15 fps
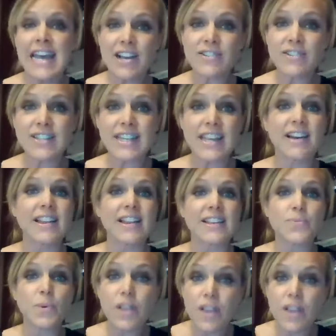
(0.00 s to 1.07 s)
here's the deal,
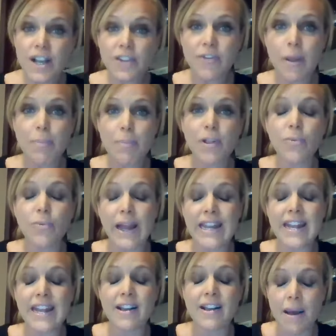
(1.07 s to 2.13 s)
is we're looking for people who are
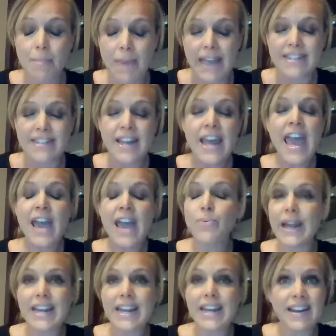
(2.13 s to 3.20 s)
ready to commit
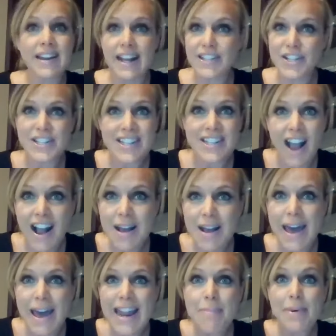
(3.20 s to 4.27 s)
and ready to not just talk
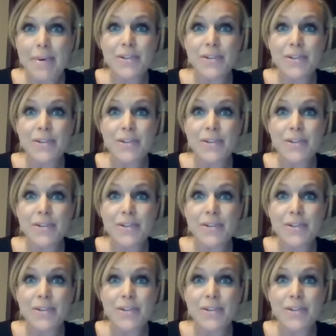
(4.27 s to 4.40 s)
about it,